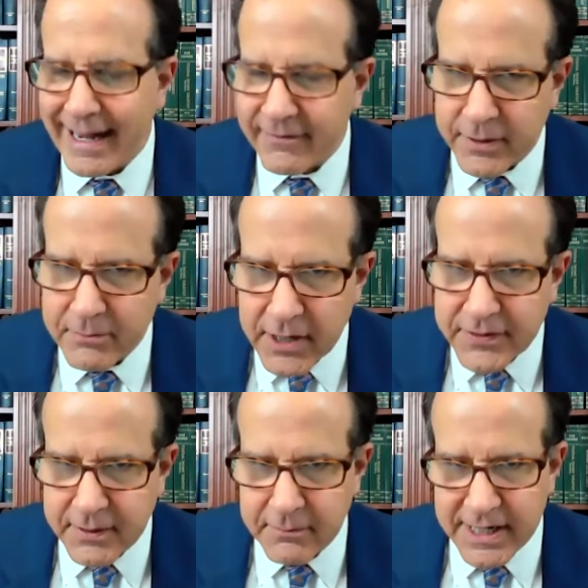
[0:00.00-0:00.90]
Every
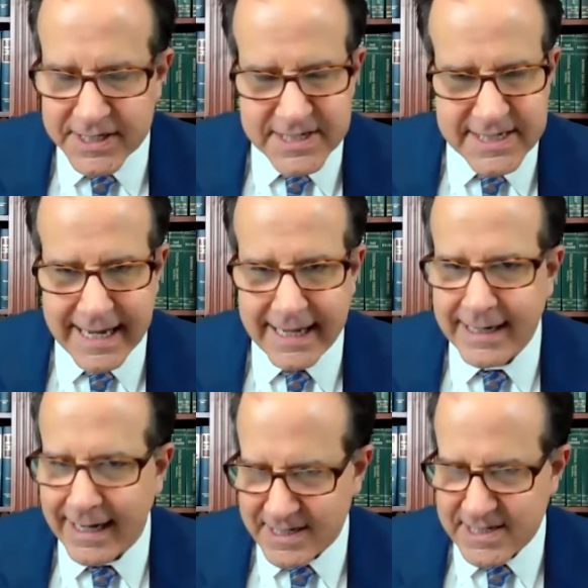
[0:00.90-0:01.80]
month in my
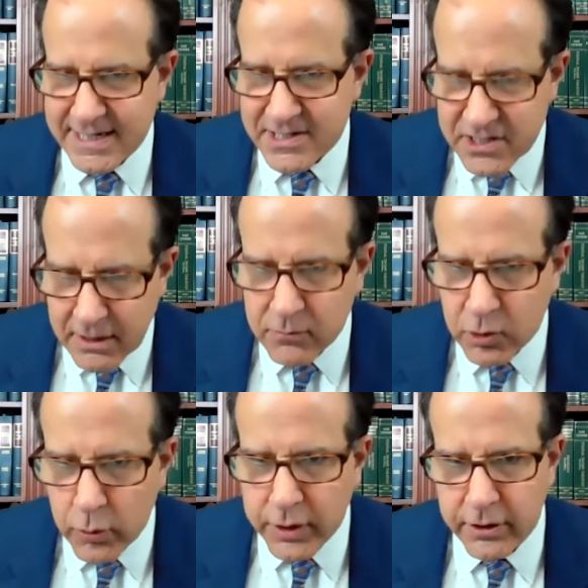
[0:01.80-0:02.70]
state, I see some
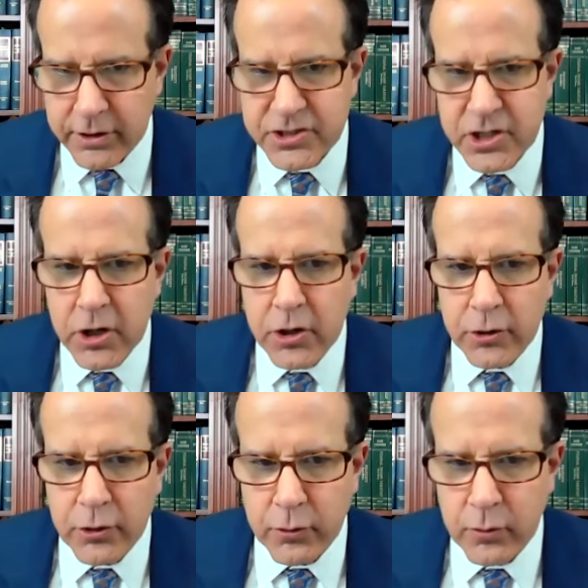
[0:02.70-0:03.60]
lawyers
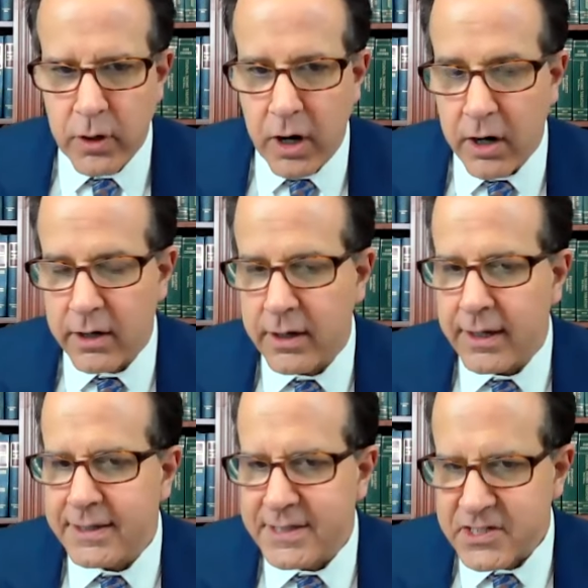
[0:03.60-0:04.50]
who are
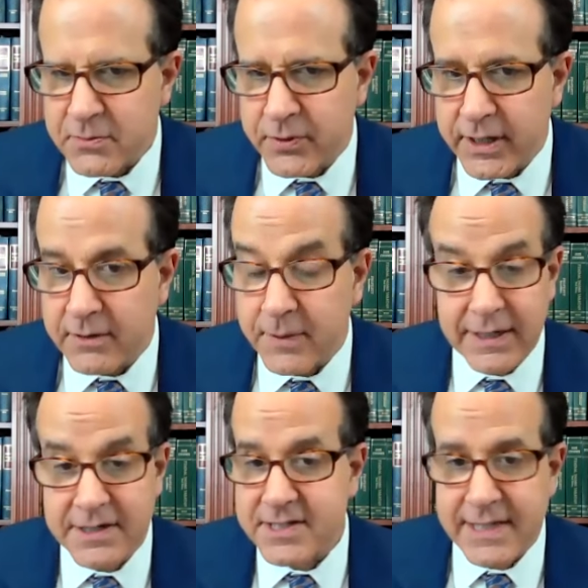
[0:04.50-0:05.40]
disciplined
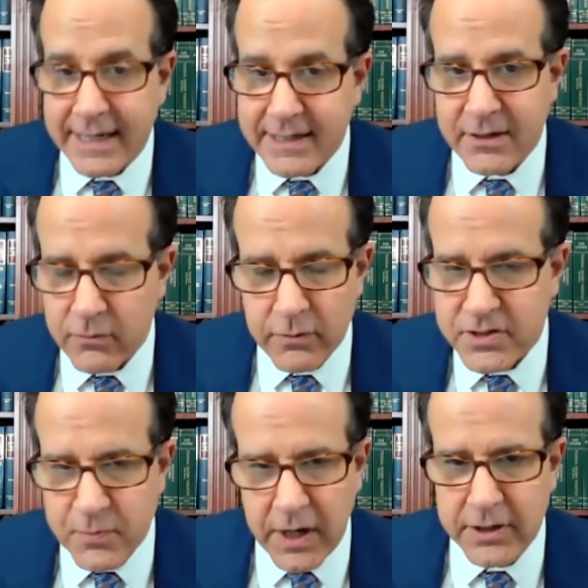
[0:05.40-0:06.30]
because they didn't
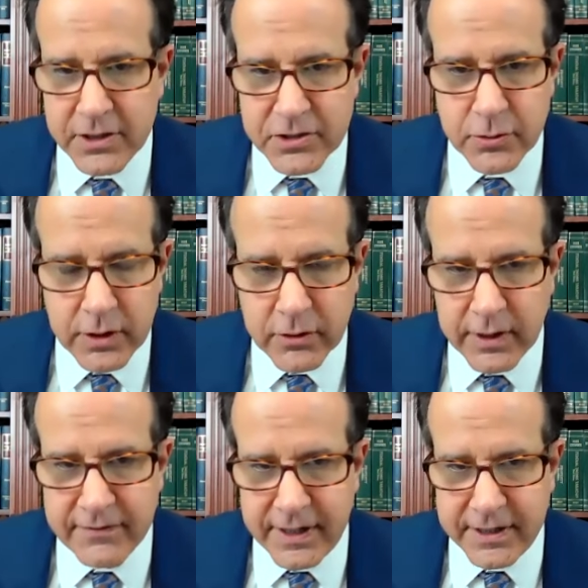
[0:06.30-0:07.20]
respond to a
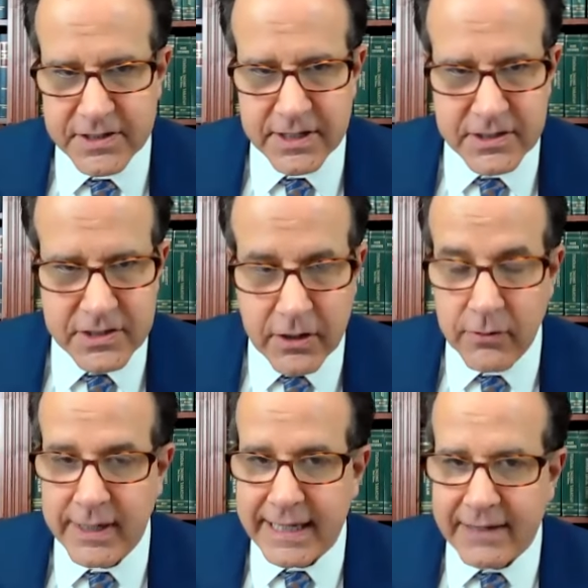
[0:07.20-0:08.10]
grievance. And
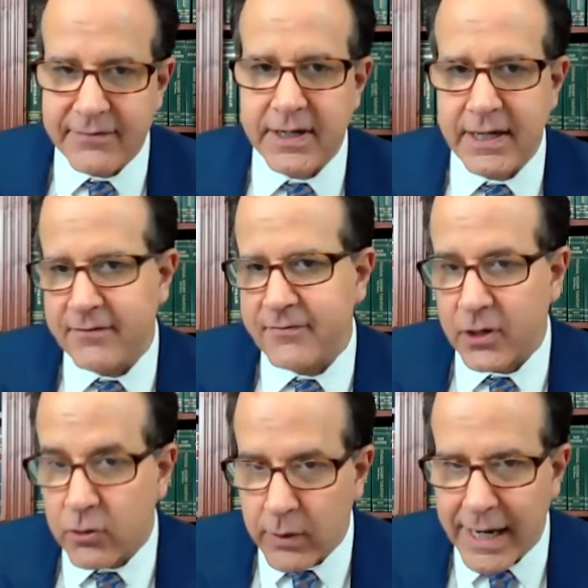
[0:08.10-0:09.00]
so even if
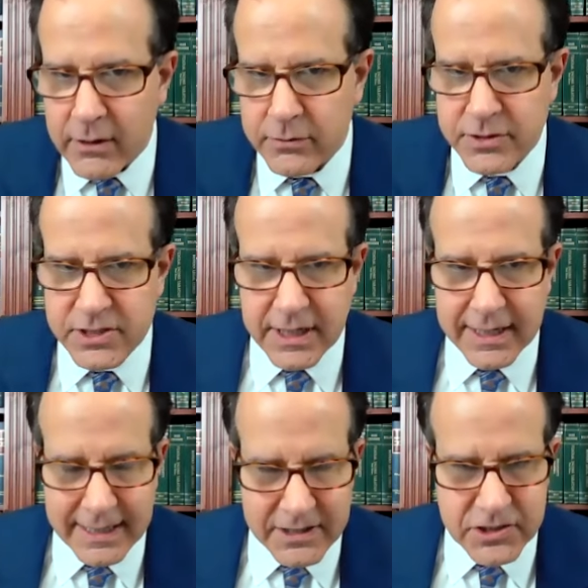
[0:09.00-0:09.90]
the grounds
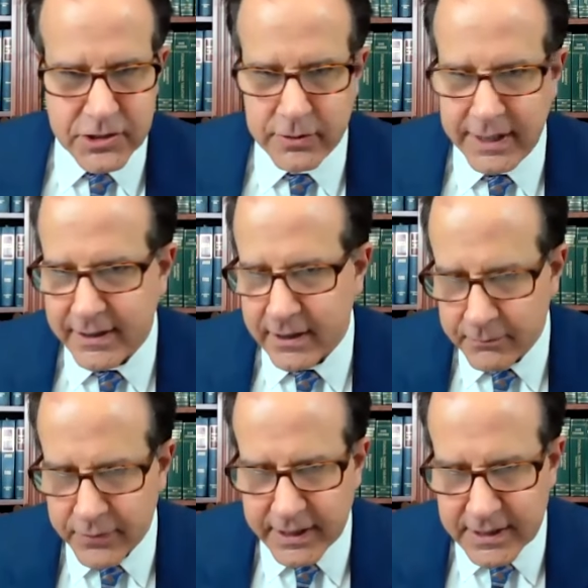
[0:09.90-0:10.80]
against you, like the
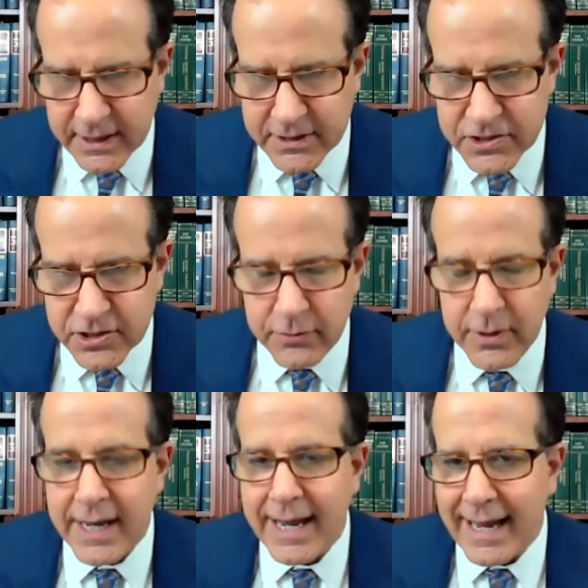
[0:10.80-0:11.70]
complaint against you,
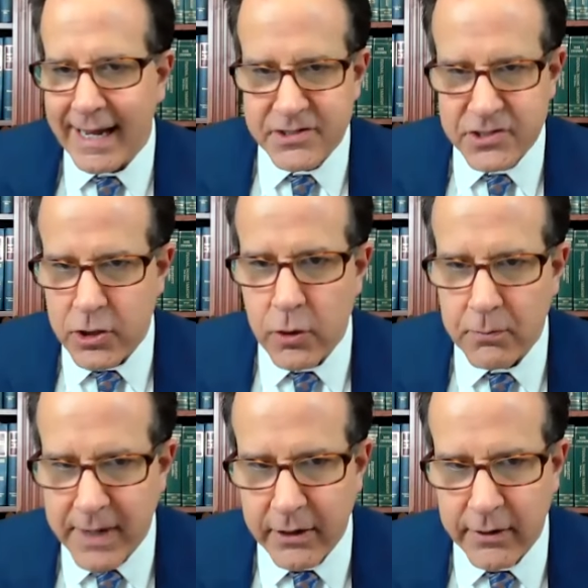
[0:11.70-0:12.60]
has no
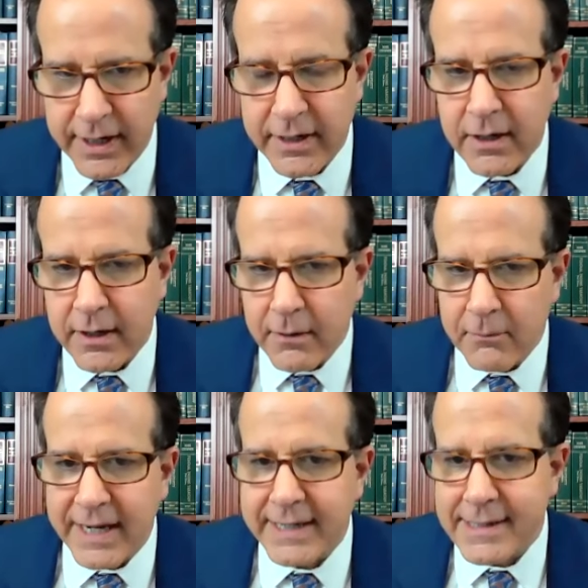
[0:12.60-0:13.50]
merit,
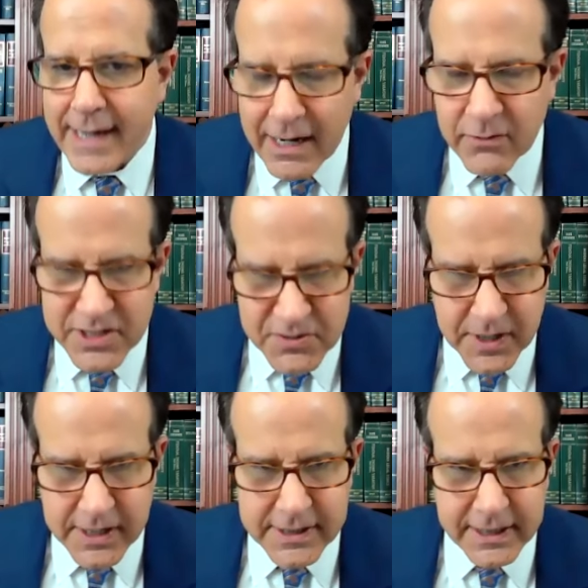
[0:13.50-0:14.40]
by not
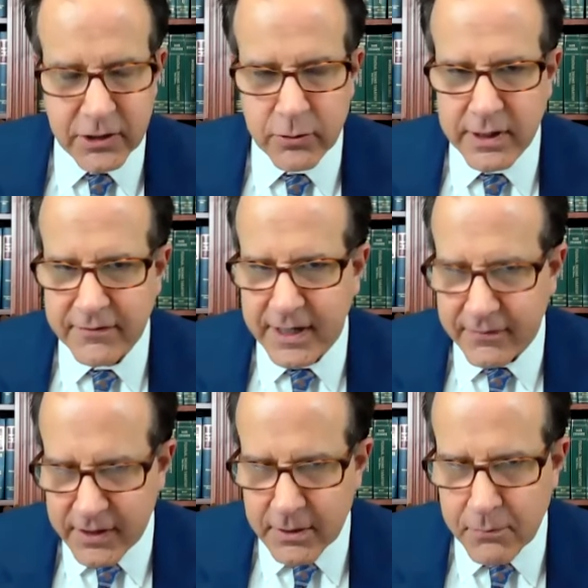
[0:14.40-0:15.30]
responding, you have
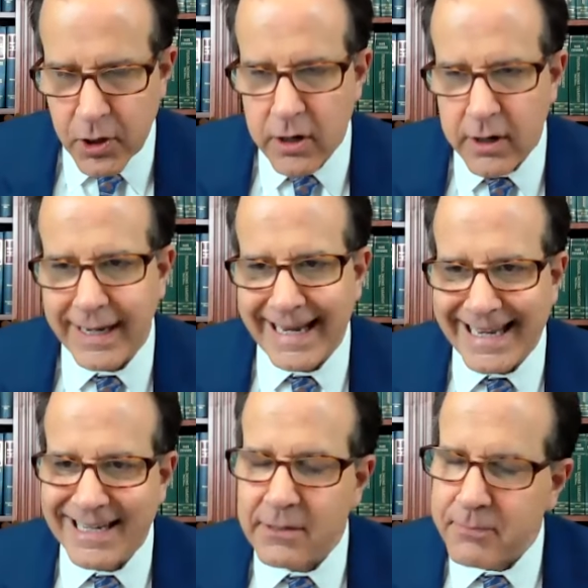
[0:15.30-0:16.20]
given the bar
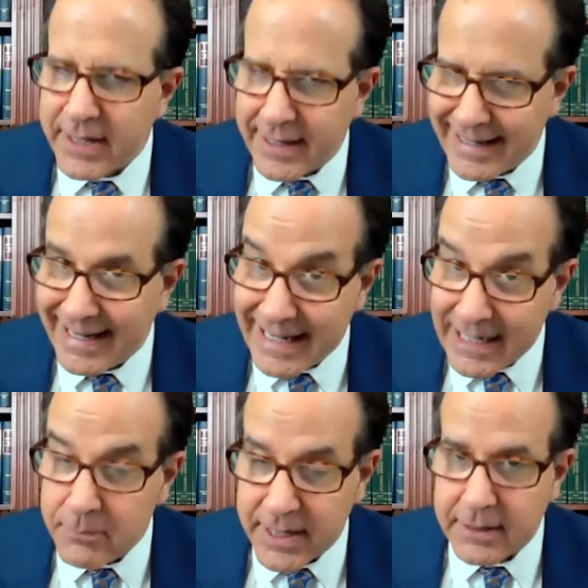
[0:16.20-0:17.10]
indep- an
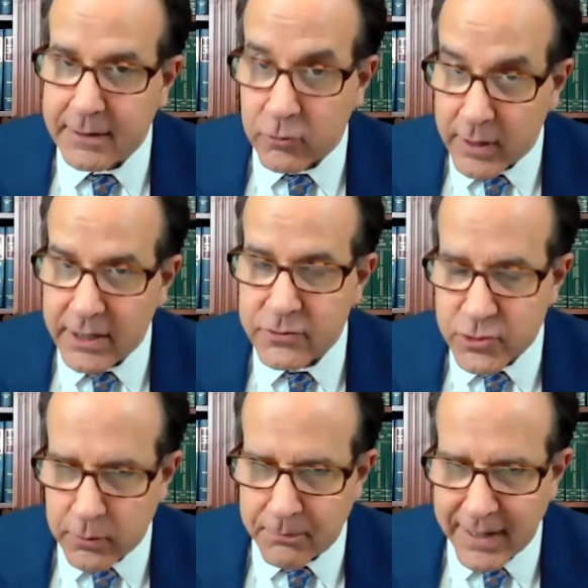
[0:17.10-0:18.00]
independent
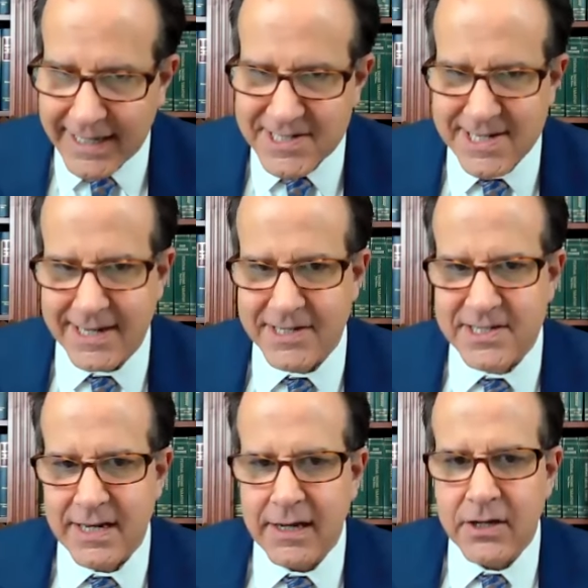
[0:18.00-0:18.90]
grounds or
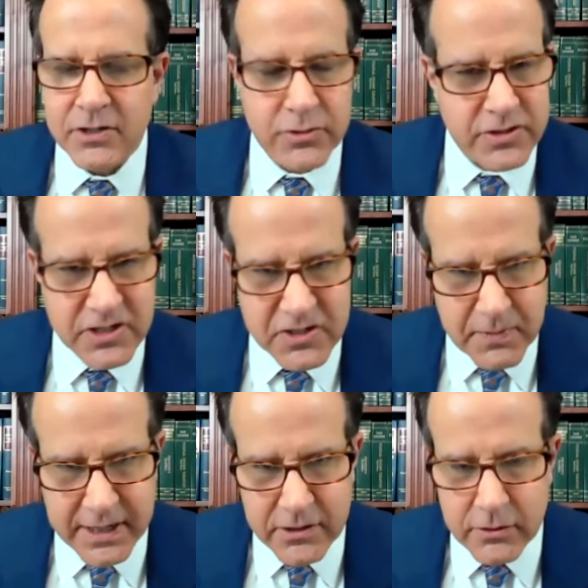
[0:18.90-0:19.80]
basis to
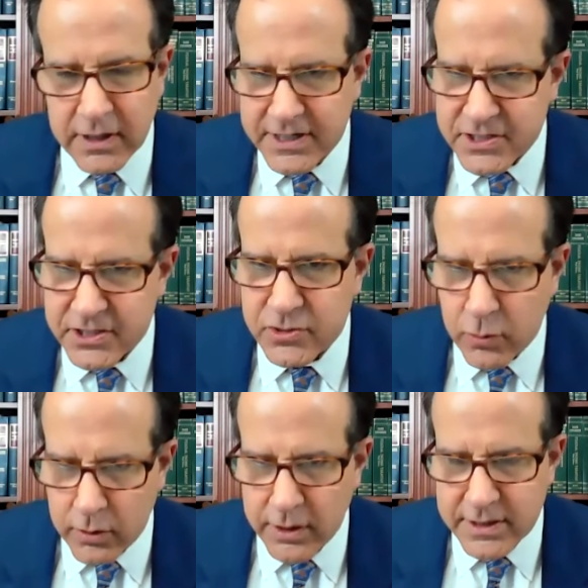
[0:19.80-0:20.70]
suspend your license
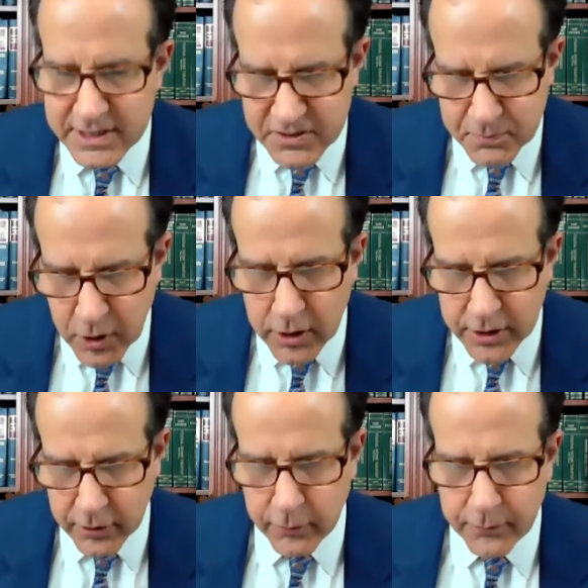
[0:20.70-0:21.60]
or
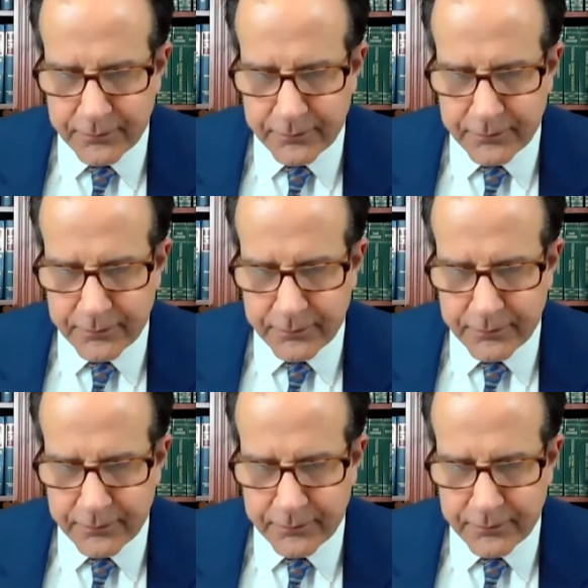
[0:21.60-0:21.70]
disbar you.